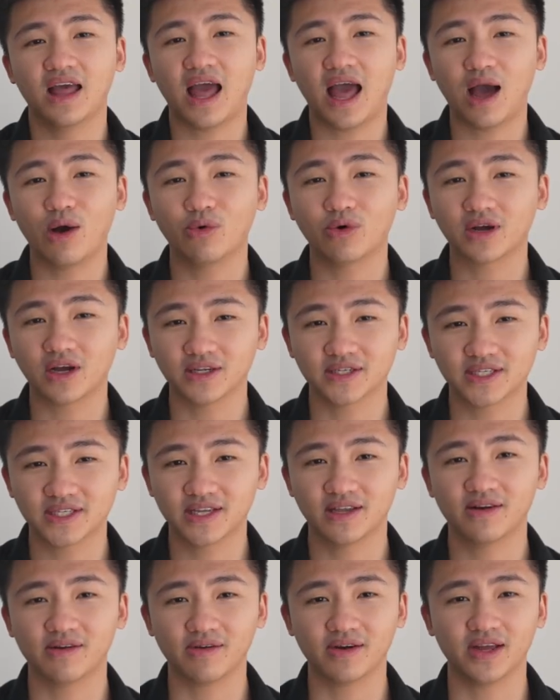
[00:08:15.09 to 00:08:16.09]
I will
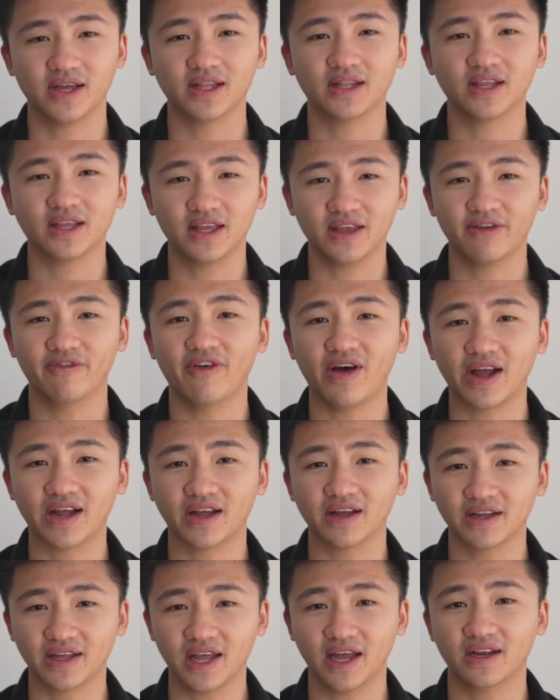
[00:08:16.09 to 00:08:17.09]
consider it if I
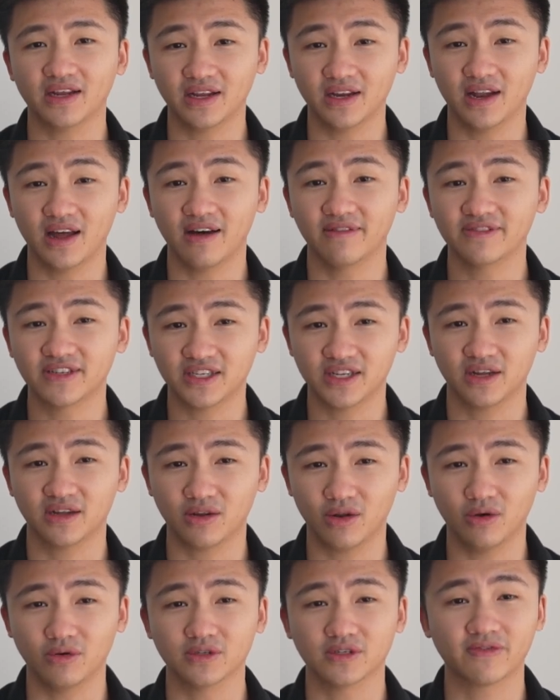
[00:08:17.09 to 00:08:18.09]
can get enough
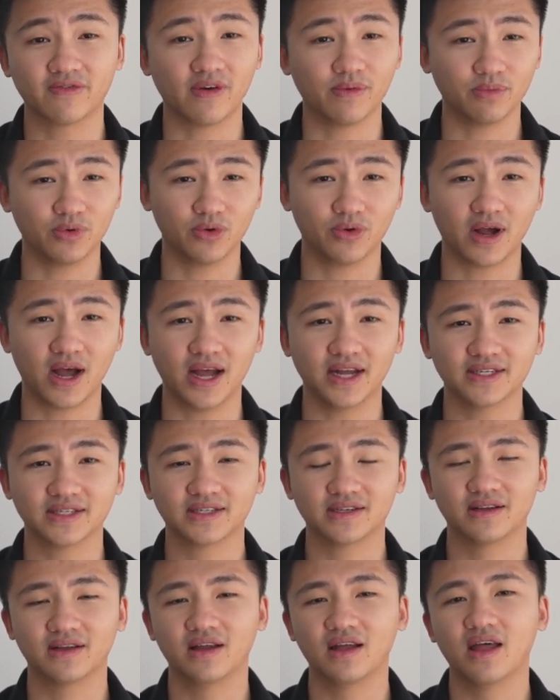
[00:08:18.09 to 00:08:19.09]
signals from you
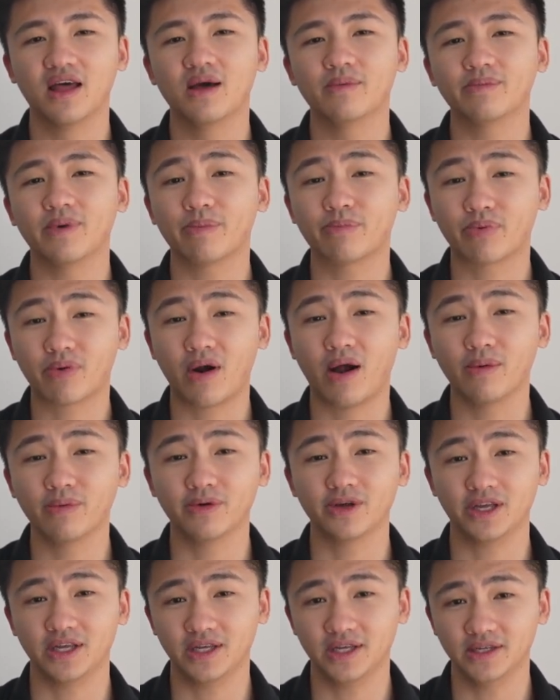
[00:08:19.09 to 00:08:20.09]
guys, but
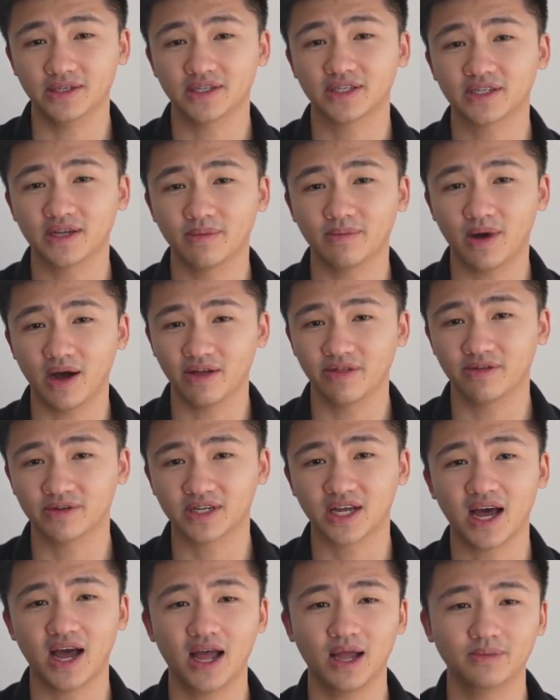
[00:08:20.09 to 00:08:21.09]
probably in some other
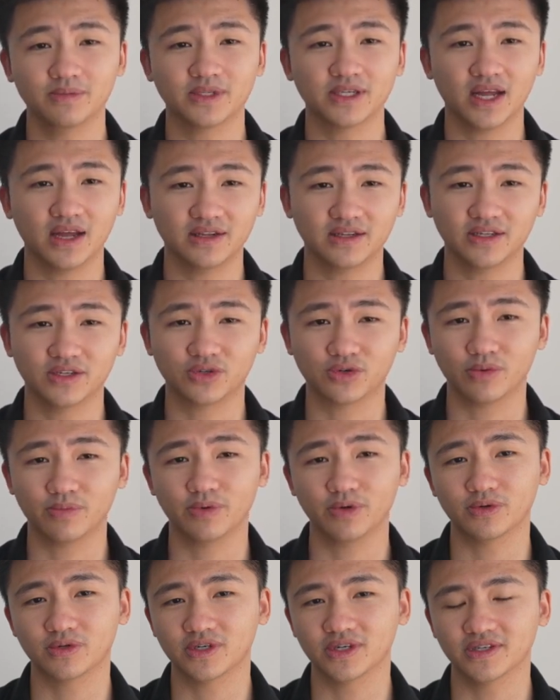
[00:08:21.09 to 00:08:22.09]
times and
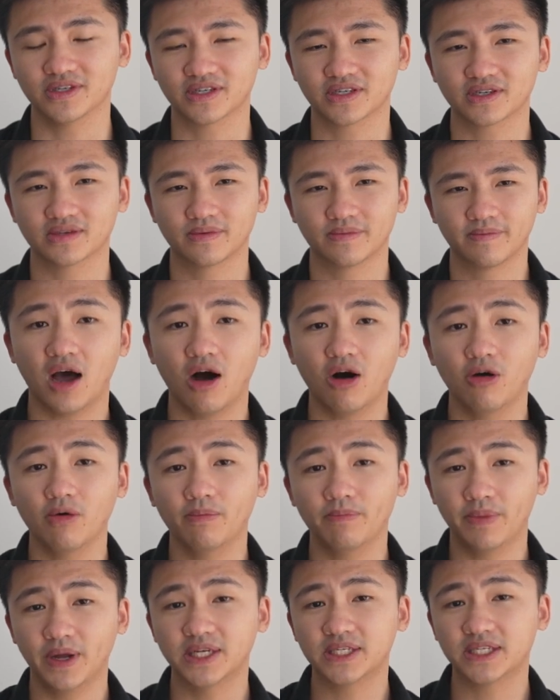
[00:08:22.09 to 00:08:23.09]
distributions. Now,
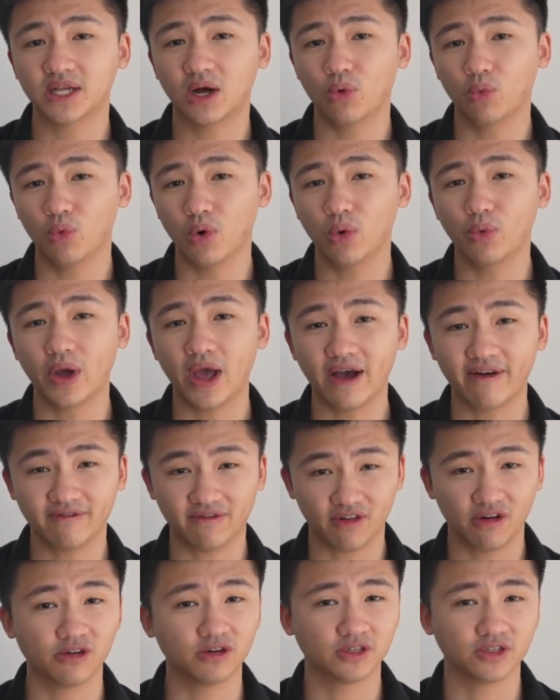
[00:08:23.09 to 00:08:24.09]
based on what we have
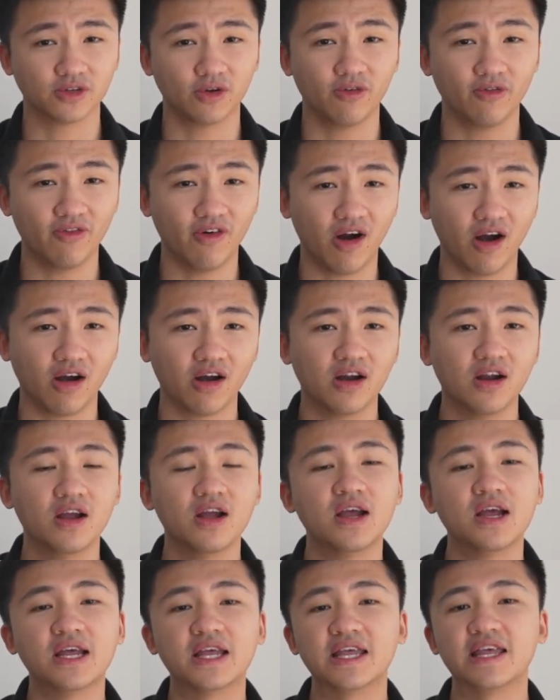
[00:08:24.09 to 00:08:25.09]
learned so far,
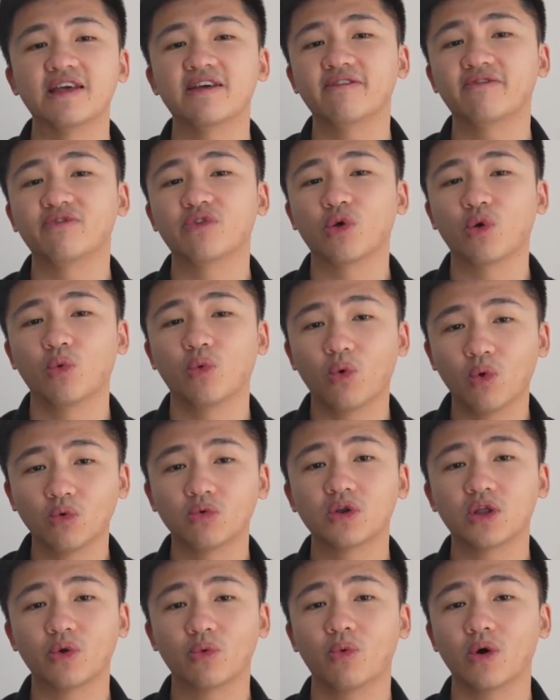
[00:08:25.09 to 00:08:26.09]
if you
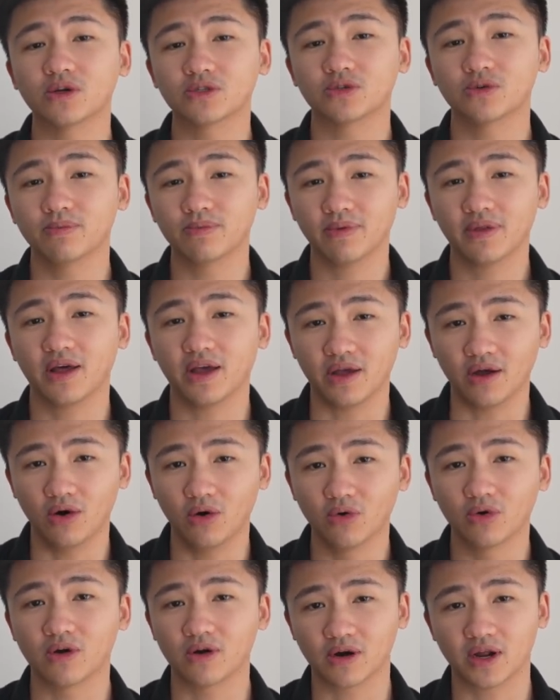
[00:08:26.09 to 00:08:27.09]
only want to play
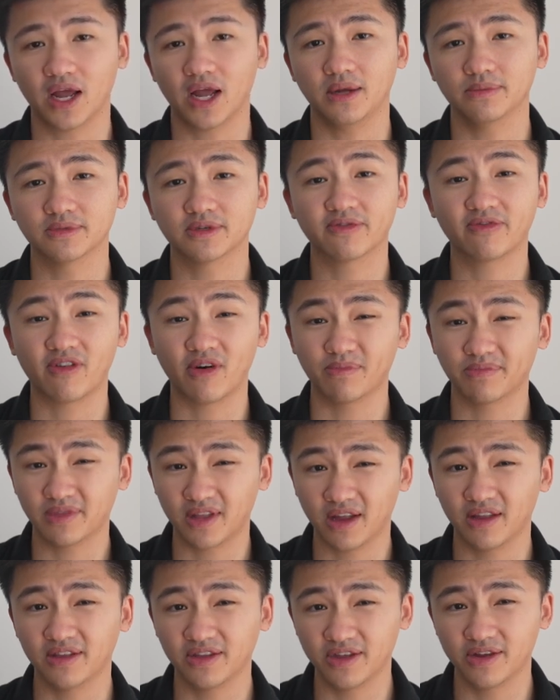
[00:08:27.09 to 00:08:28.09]
older games from
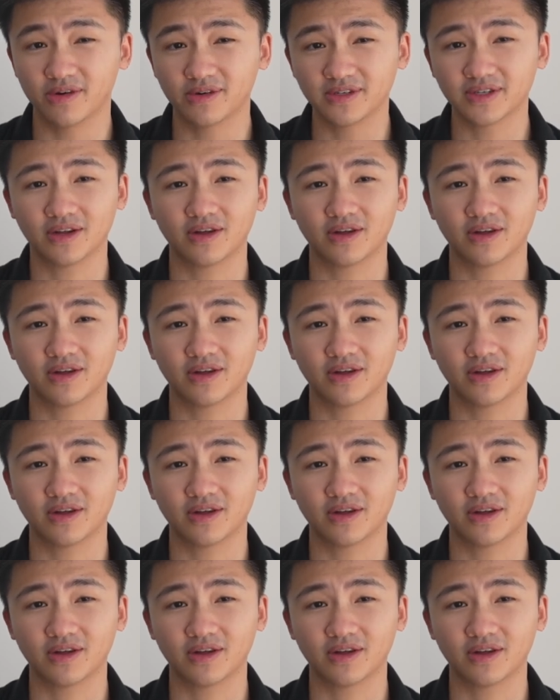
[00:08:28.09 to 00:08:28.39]
10 years